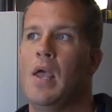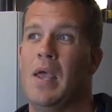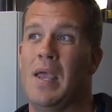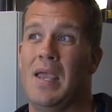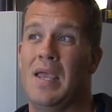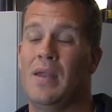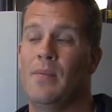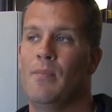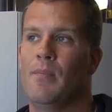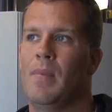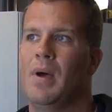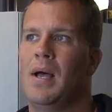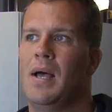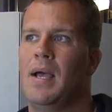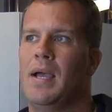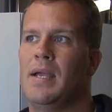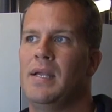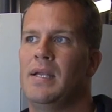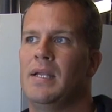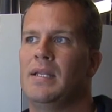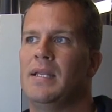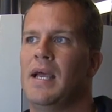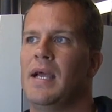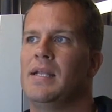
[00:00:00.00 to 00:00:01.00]
in
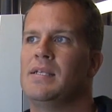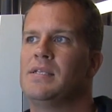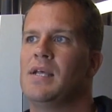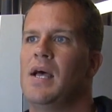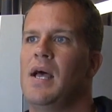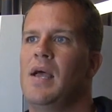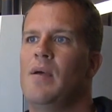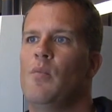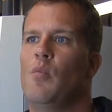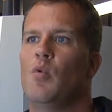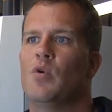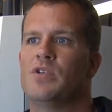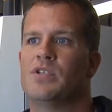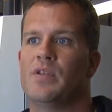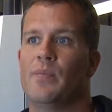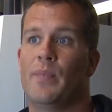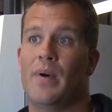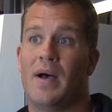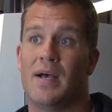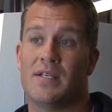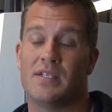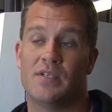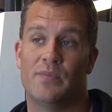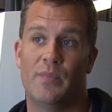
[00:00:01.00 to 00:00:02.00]
mind at that time was the
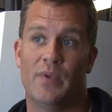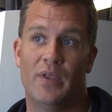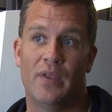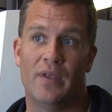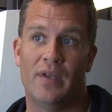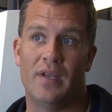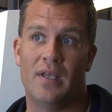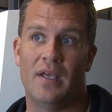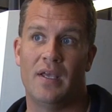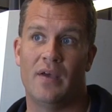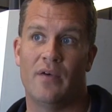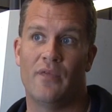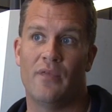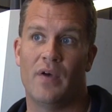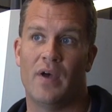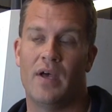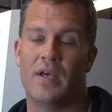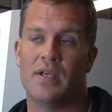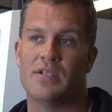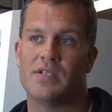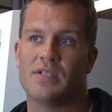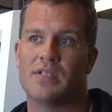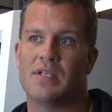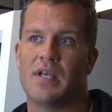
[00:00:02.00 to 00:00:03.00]
possibility of
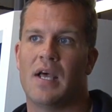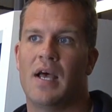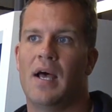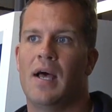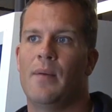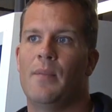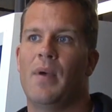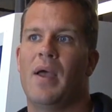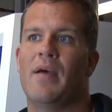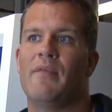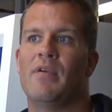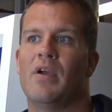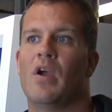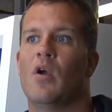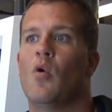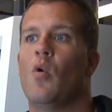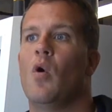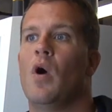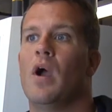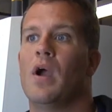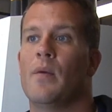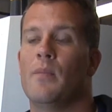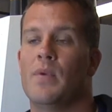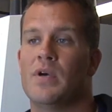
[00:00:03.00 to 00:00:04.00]
us having a
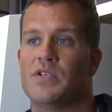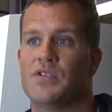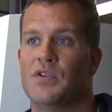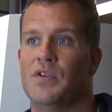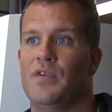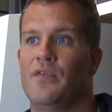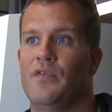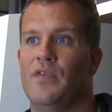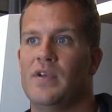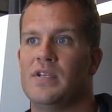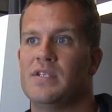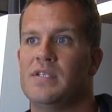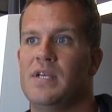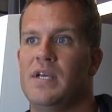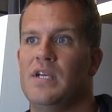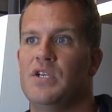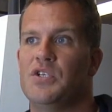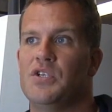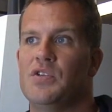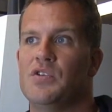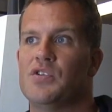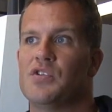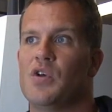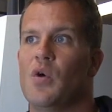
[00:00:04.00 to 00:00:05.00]
quagga mussel
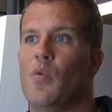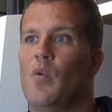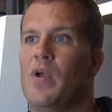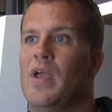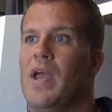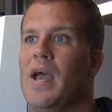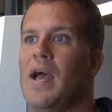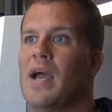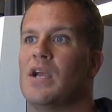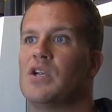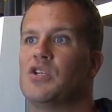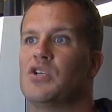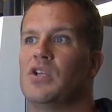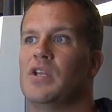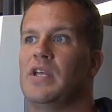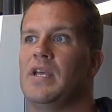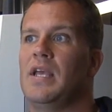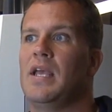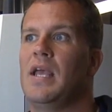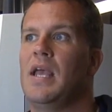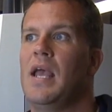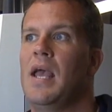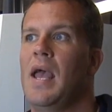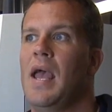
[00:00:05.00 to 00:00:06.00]
infestation. So we
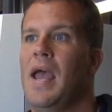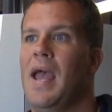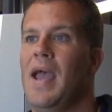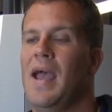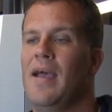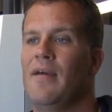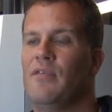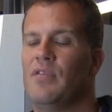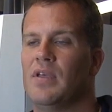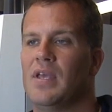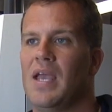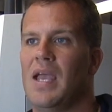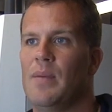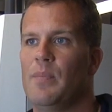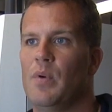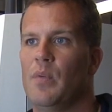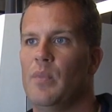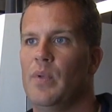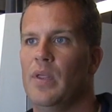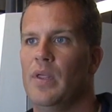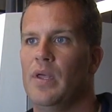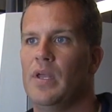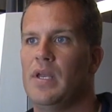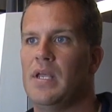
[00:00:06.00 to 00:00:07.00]
actually have the
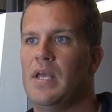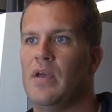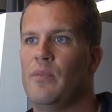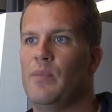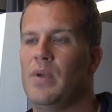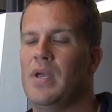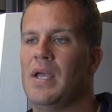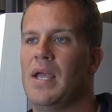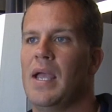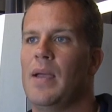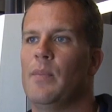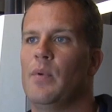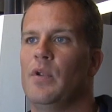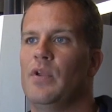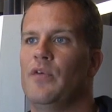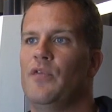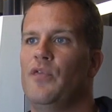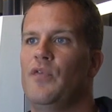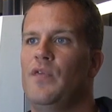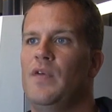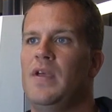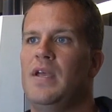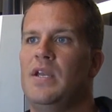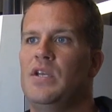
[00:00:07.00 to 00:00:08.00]
capability of being able to
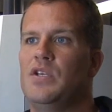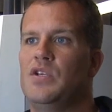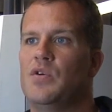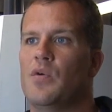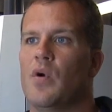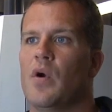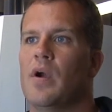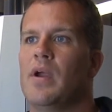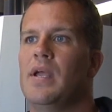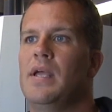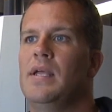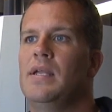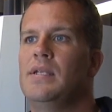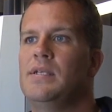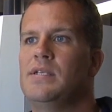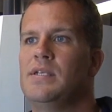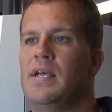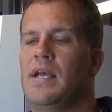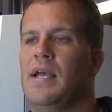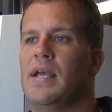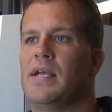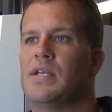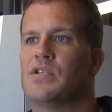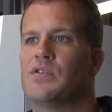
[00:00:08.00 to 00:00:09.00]
feed to our
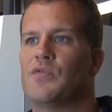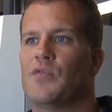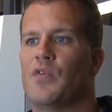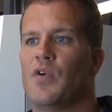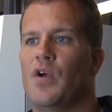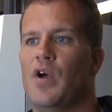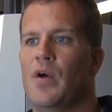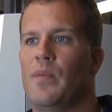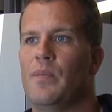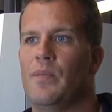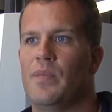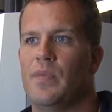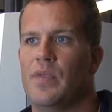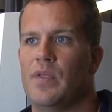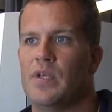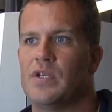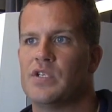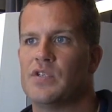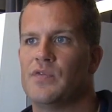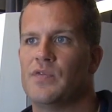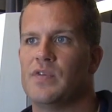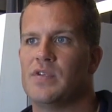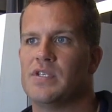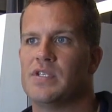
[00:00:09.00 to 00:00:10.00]
intakes from
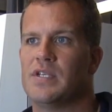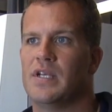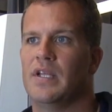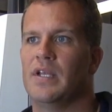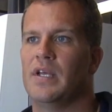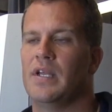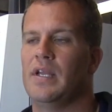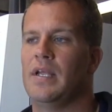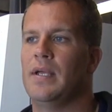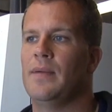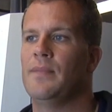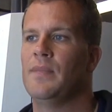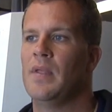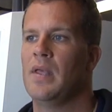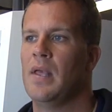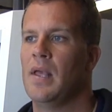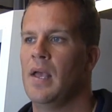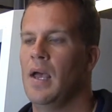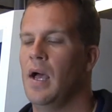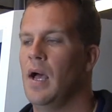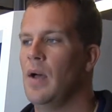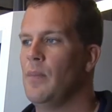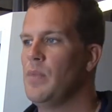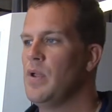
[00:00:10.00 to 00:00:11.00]
this facility.
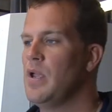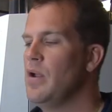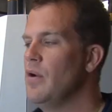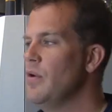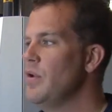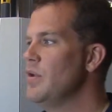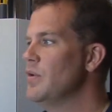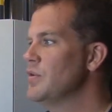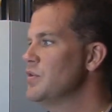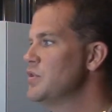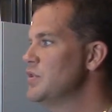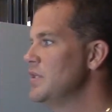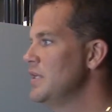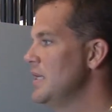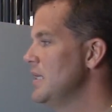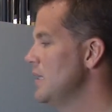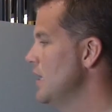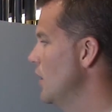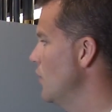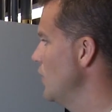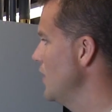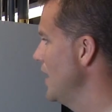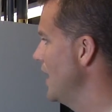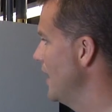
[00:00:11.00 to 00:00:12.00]
Here you'll see
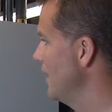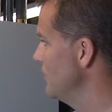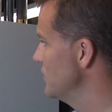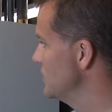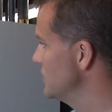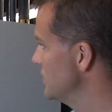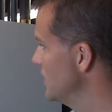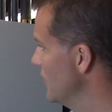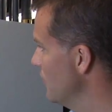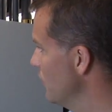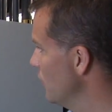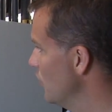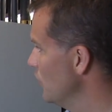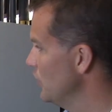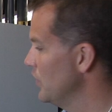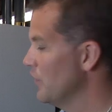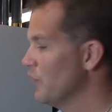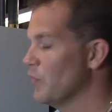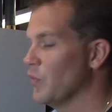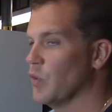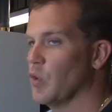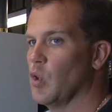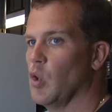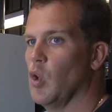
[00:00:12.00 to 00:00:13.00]
that we have several
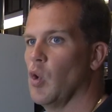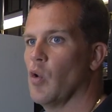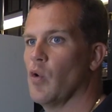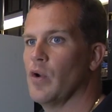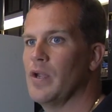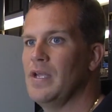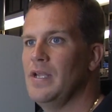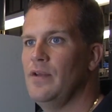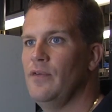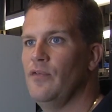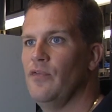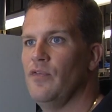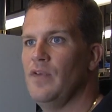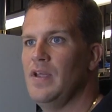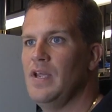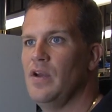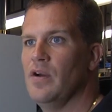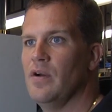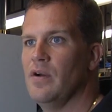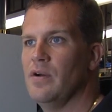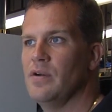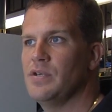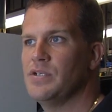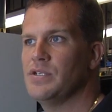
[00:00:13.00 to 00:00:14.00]
different chlorine
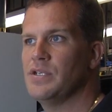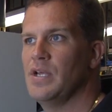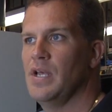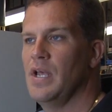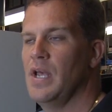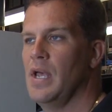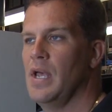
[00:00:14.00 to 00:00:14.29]
feeders.